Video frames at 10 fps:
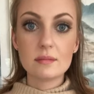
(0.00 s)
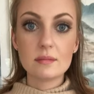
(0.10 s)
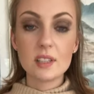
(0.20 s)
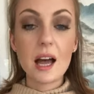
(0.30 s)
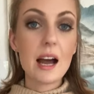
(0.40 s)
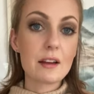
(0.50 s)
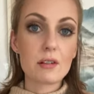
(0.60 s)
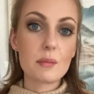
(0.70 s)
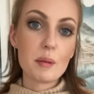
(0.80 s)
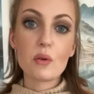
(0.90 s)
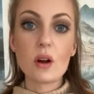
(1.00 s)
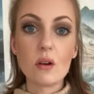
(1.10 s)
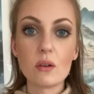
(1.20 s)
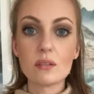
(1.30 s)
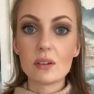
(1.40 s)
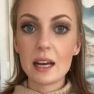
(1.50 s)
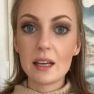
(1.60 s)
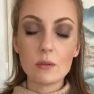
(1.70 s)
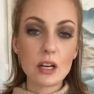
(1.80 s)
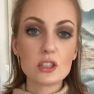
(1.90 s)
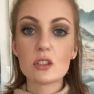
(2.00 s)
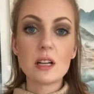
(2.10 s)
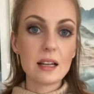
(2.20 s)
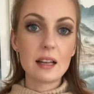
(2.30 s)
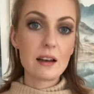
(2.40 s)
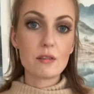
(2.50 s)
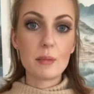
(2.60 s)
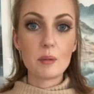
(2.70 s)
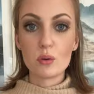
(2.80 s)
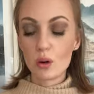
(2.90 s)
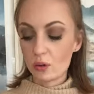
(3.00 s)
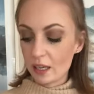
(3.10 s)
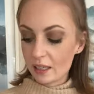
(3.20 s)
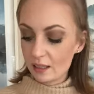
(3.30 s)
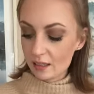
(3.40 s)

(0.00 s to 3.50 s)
lie for my bro, right? Why shouldn't I lie for my bro? Like,